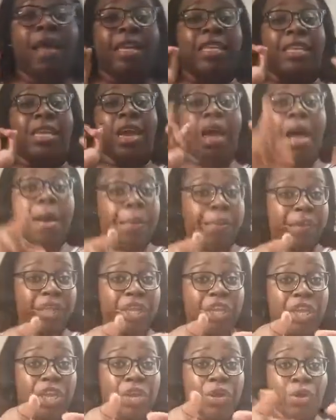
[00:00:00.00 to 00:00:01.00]
It's up
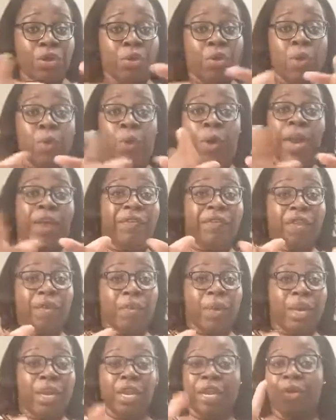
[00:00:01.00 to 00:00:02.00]
to you. Whatever
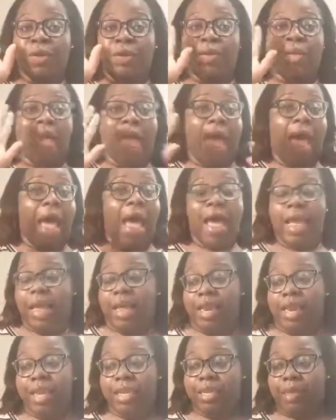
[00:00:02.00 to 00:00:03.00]
you want to use,
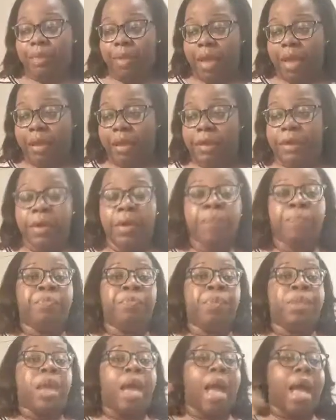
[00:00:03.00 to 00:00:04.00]
it doesn't matter.
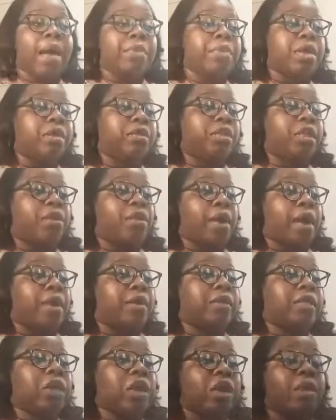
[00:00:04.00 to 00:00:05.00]
I'm using
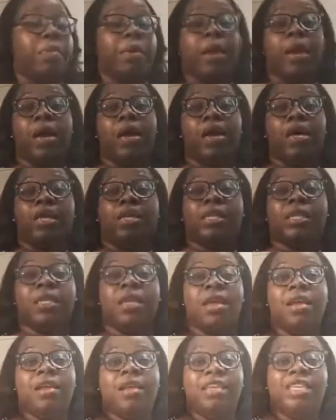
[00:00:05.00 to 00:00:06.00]
ground turkey because
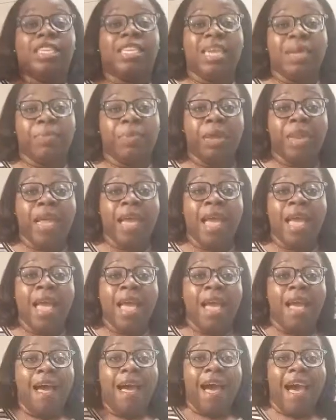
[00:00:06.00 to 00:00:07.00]
simply
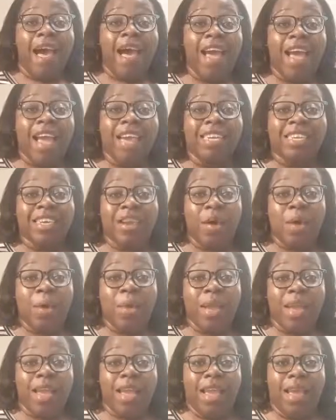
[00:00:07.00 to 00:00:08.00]
I
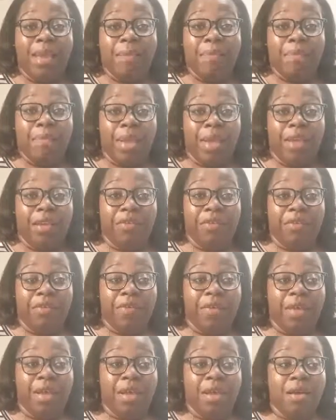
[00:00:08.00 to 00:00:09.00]
don't eat beef
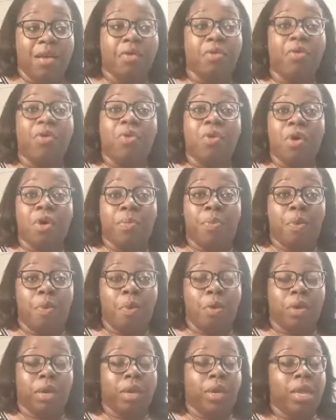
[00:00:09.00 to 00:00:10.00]
nor
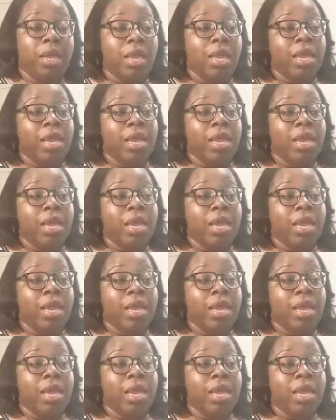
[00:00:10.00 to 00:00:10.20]
pork.